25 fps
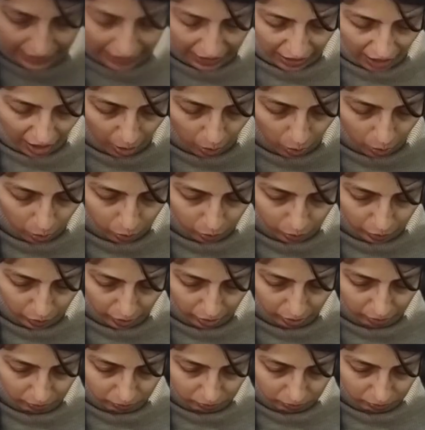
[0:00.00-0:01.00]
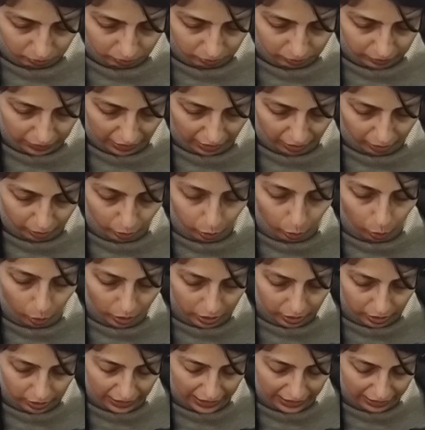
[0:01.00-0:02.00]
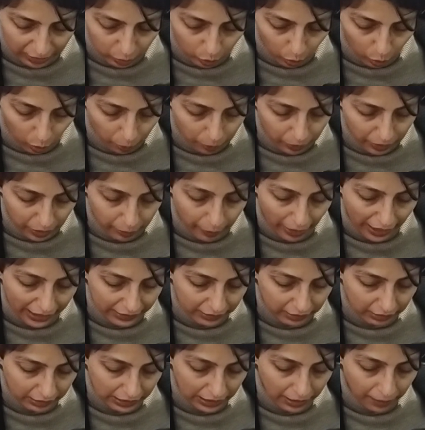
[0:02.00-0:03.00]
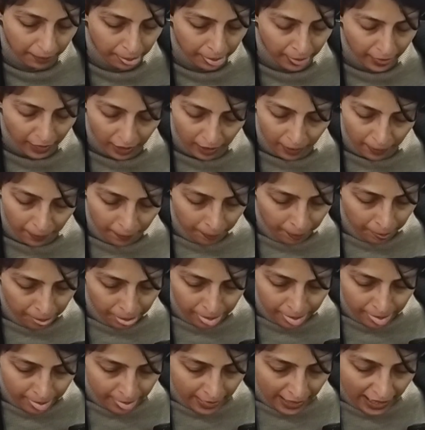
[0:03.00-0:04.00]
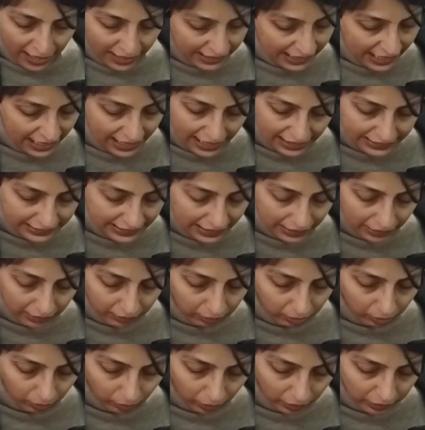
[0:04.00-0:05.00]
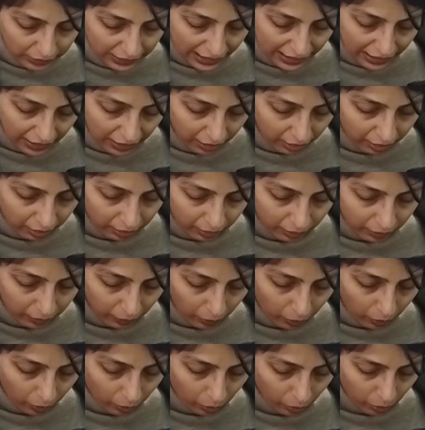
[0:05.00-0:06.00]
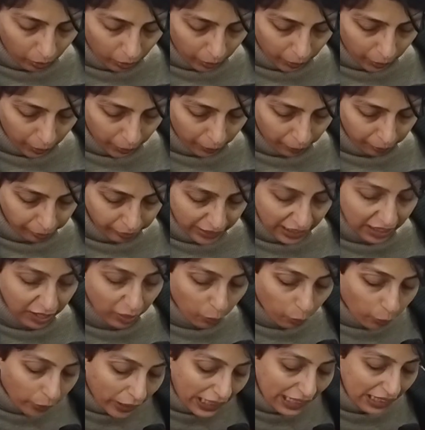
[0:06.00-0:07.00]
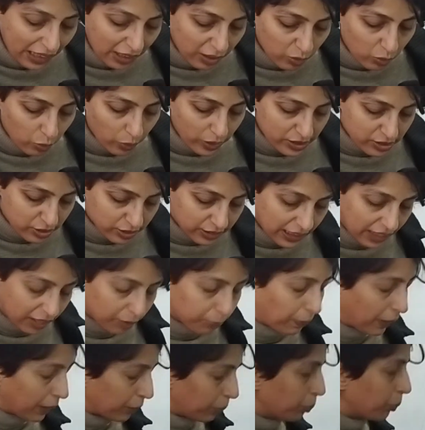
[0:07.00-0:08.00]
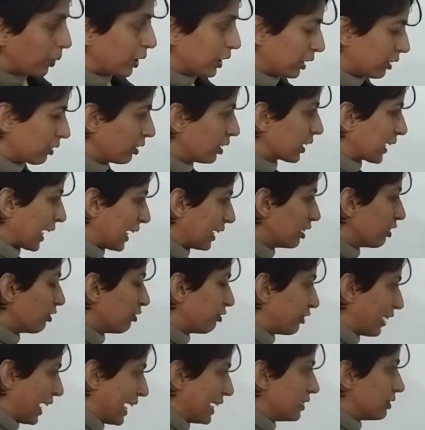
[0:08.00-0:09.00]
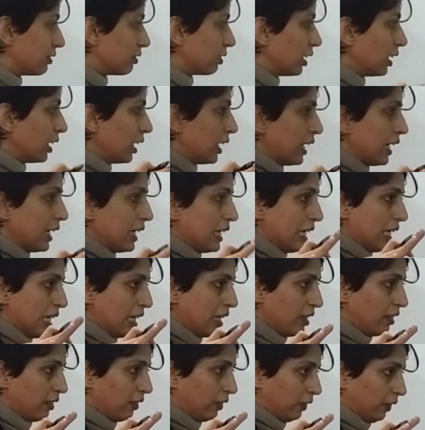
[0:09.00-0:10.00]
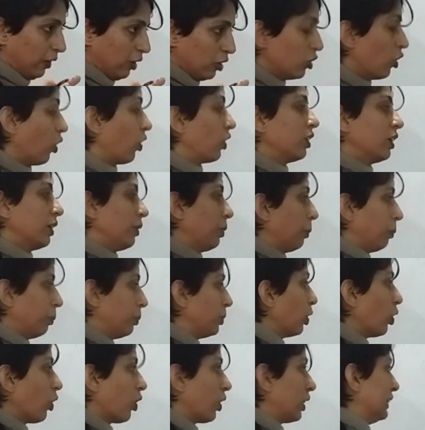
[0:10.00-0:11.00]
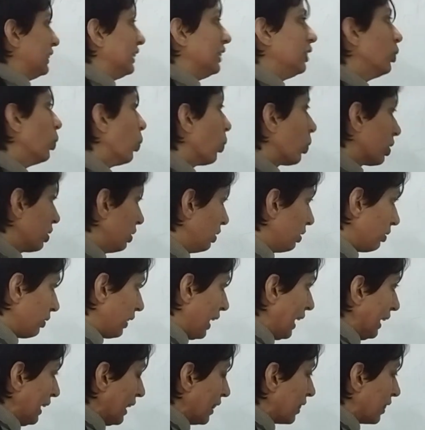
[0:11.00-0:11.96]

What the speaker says: And how this local and global binary. And again, I think there's a way in which this particular kind of rent is not purely local, right?